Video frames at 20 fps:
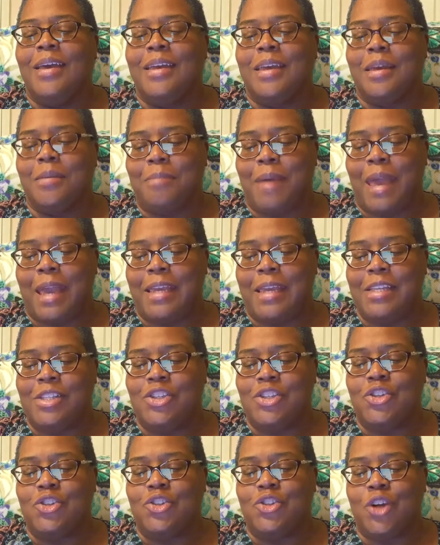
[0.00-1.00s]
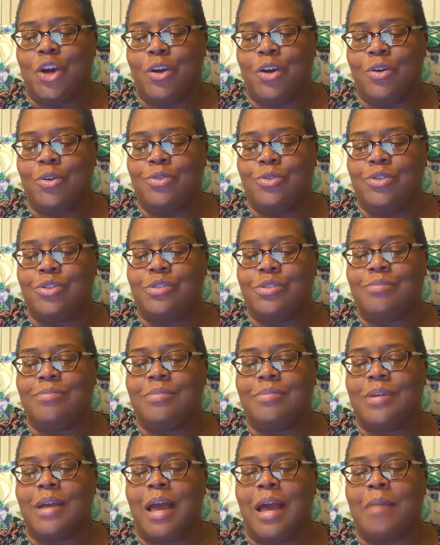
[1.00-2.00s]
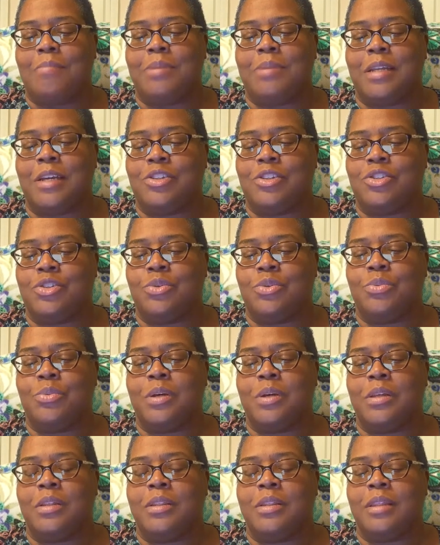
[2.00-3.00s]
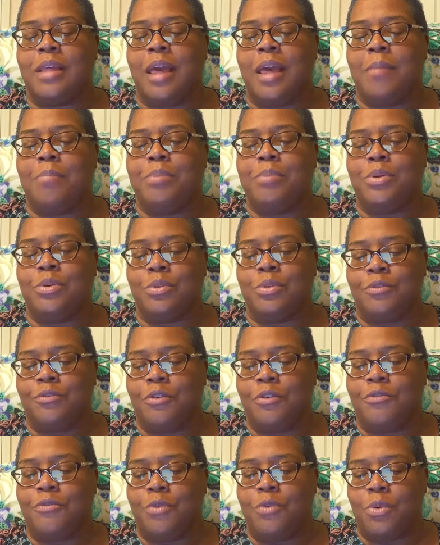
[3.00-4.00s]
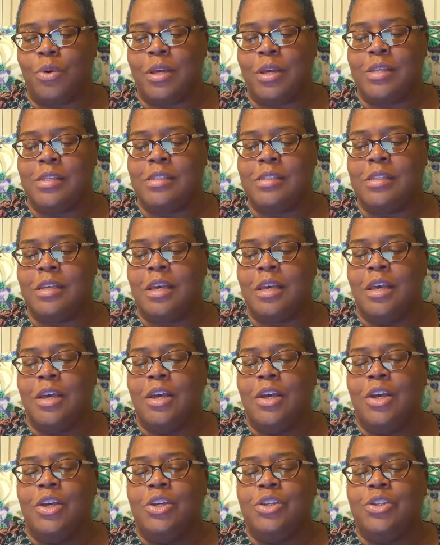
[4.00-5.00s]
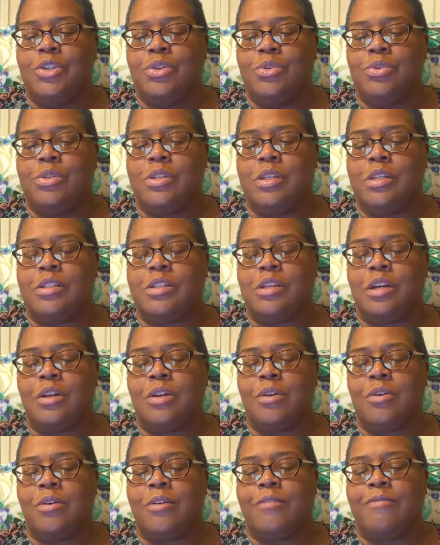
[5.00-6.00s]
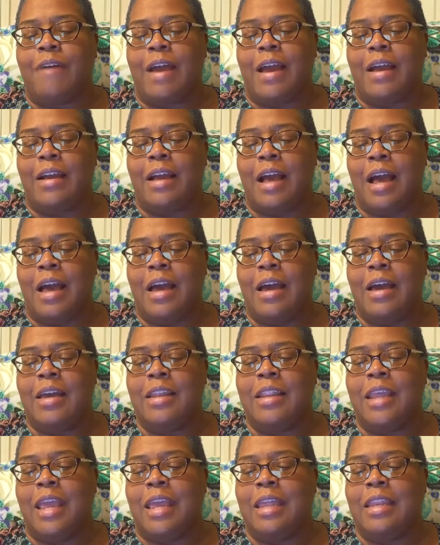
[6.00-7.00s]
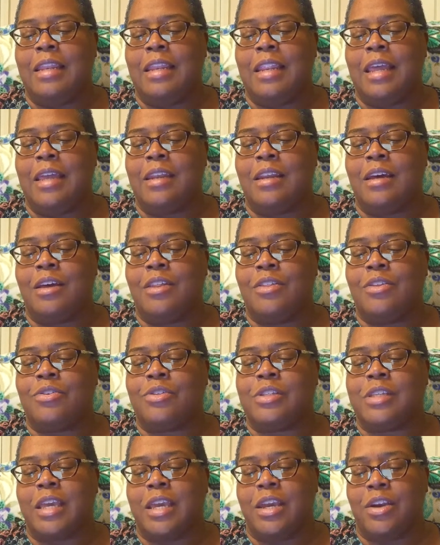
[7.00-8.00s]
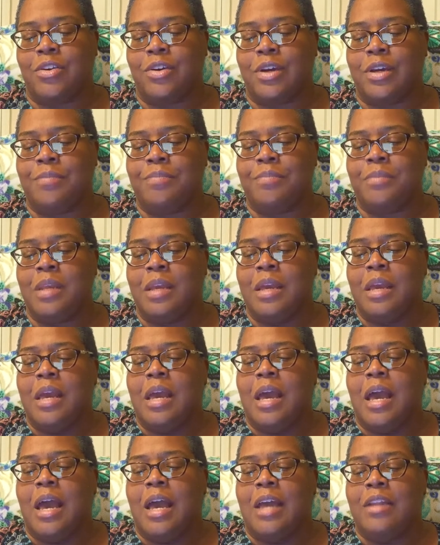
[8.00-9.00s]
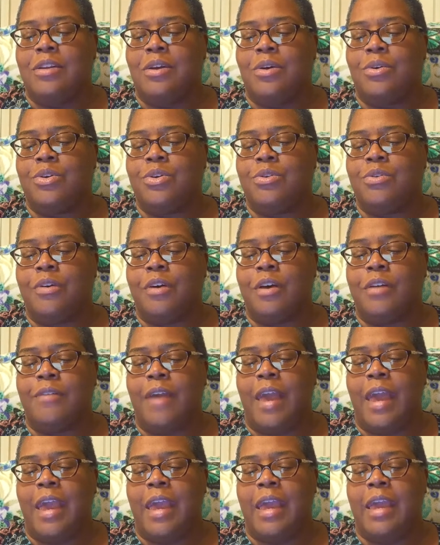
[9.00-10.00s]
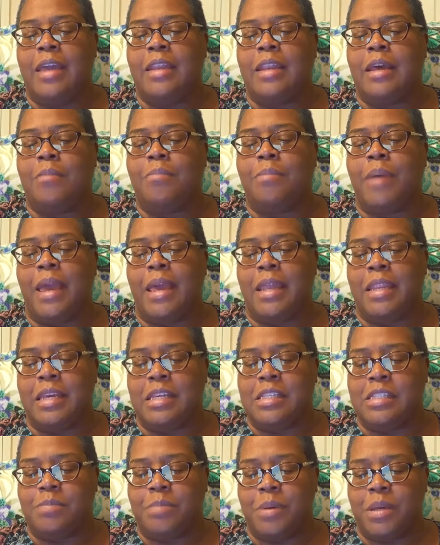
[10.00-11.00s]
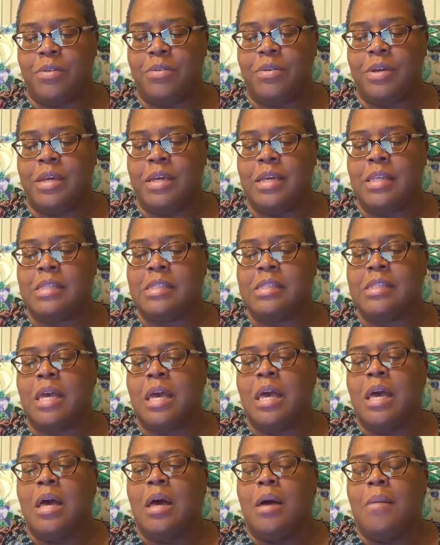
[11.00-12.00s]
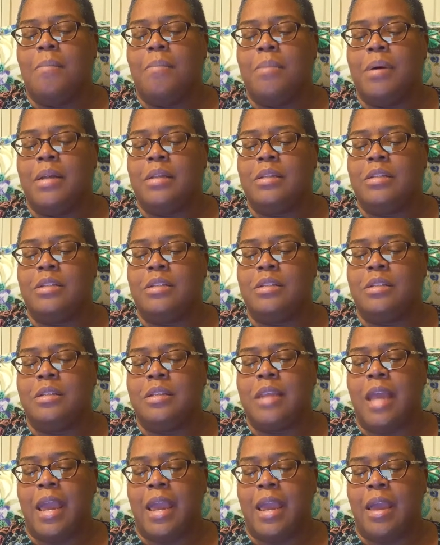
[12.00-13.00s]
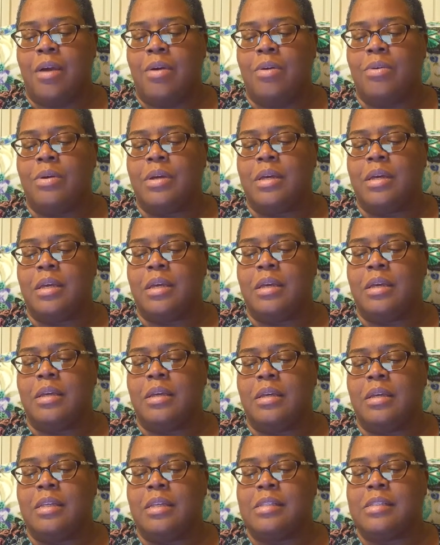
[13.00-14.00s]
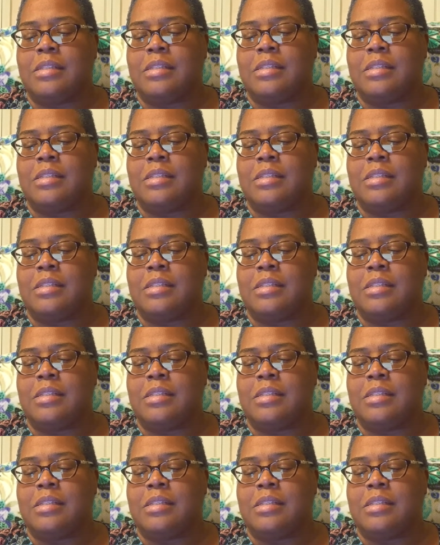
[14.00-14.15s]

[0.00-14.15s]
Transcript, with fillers: Get back into church. God bless you with a beautiful voice. Use it to glorify God and let others hear it. I know you have had a bad experience, but now it's